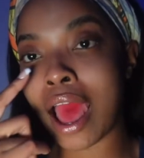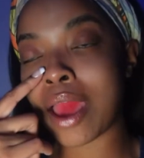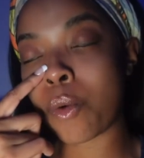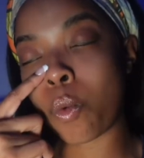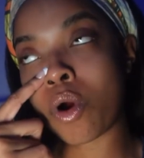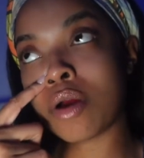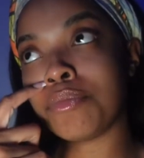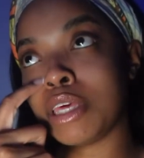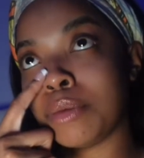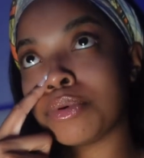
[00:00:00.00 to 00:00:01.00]
I want
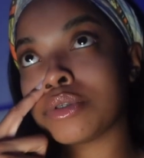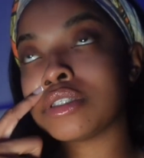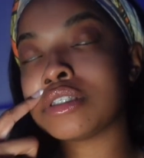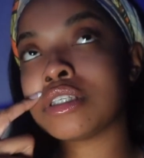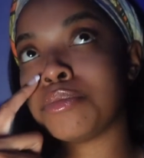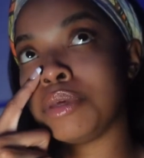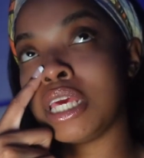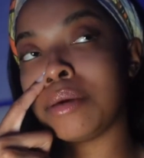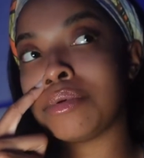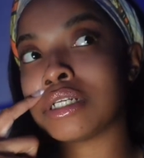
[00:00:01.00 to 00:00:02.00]
people to
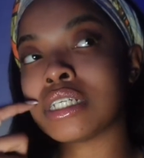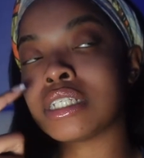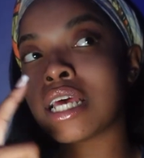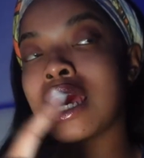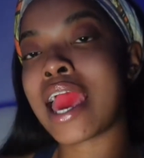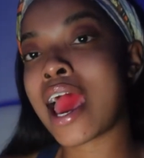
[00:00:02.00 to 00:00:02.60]
be able to say